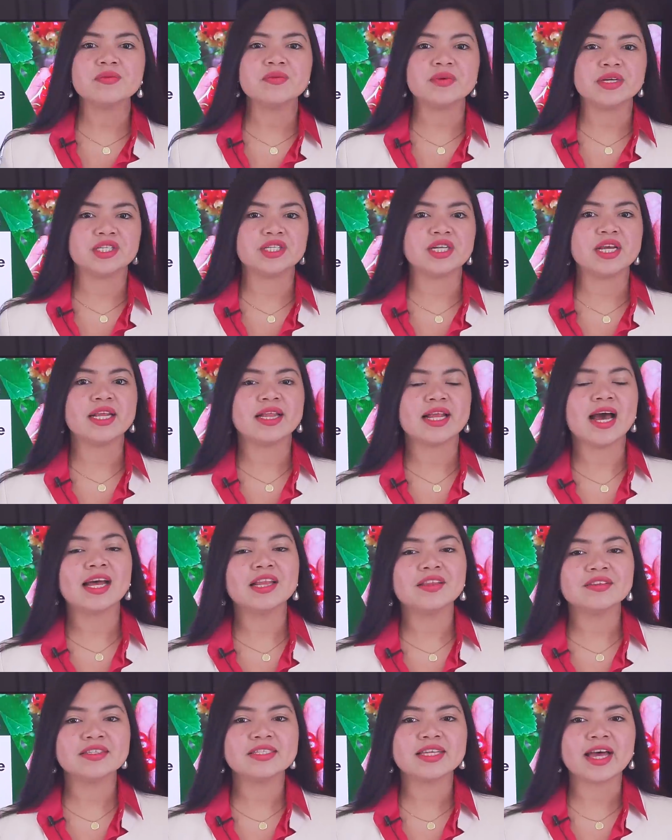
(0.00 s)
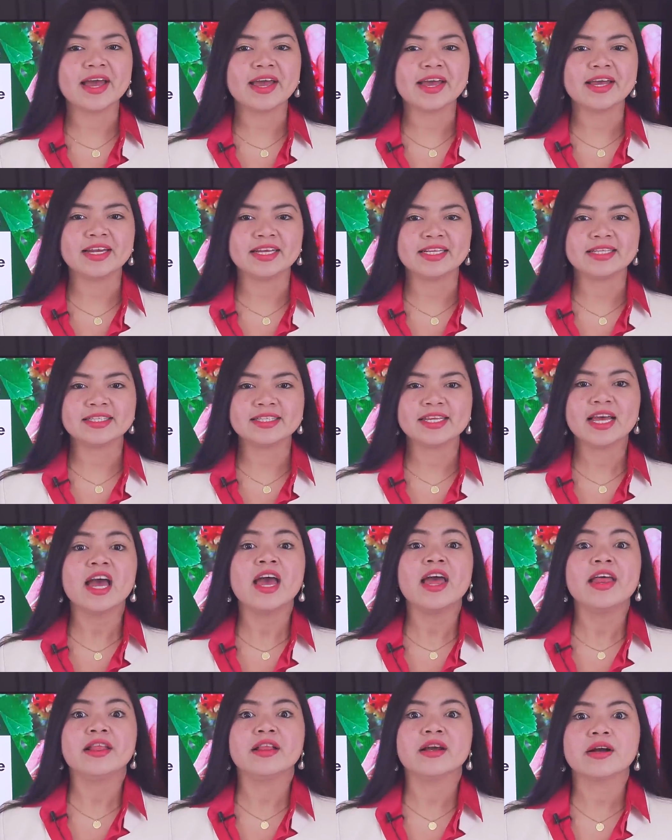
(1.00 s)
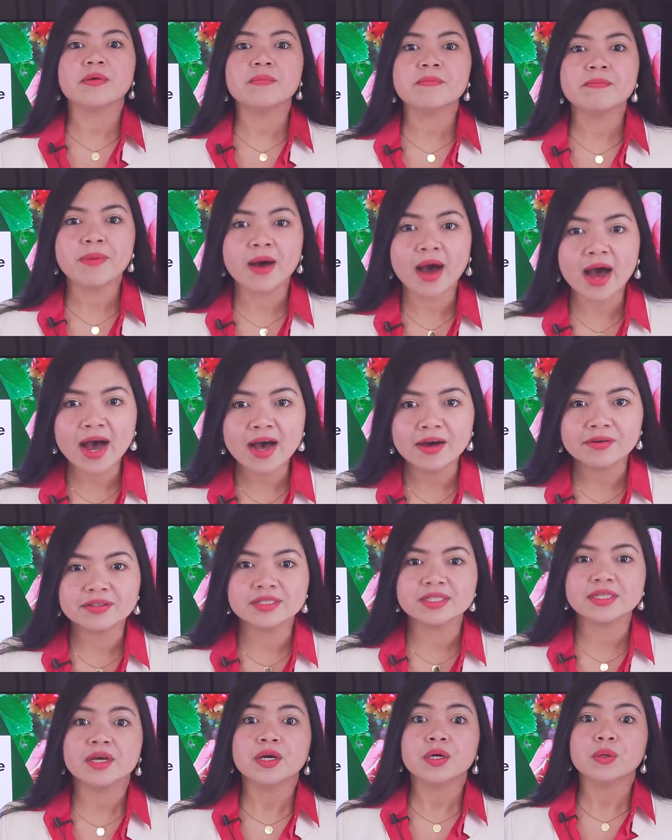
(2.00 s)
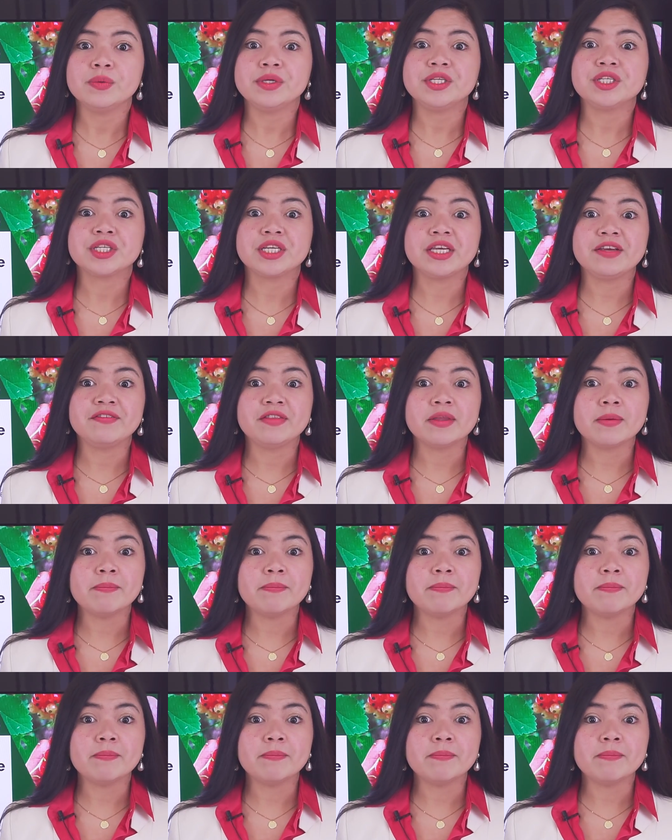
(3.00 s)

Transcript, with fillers: rich in anthocyanins, the compounds which give the